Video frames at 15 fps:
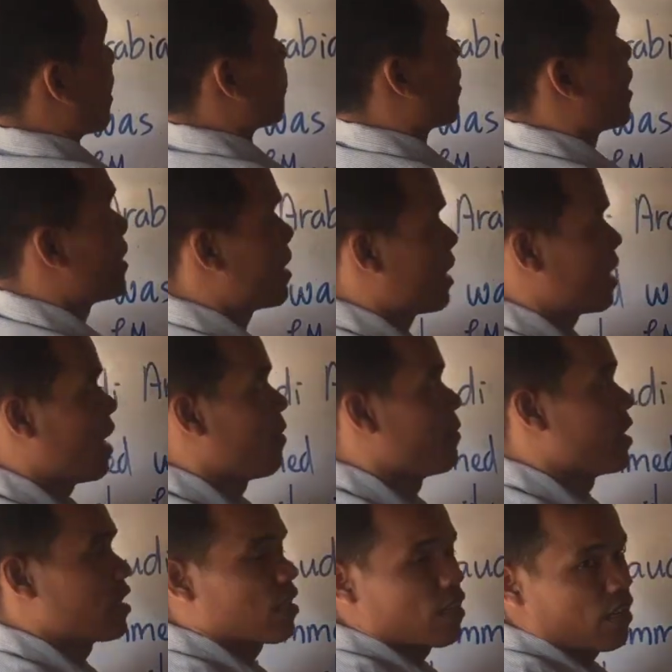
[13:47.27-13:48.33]
come at the end
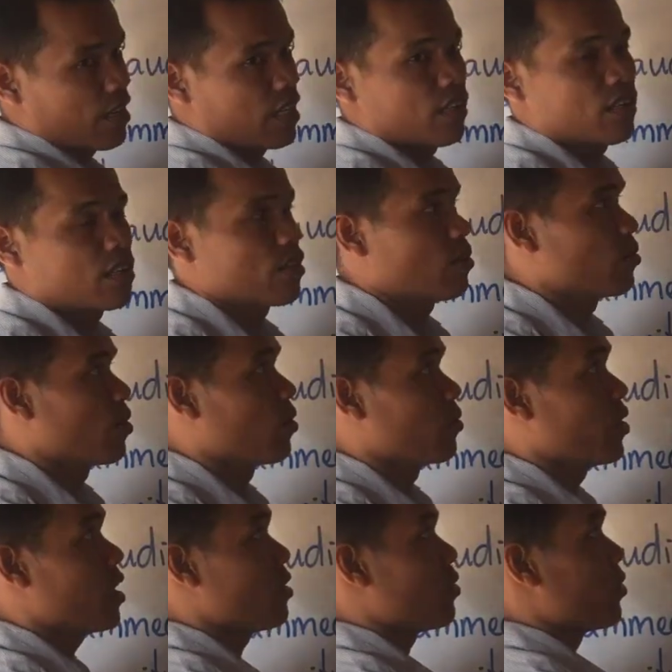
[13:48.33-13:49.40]
of each clause at all. No need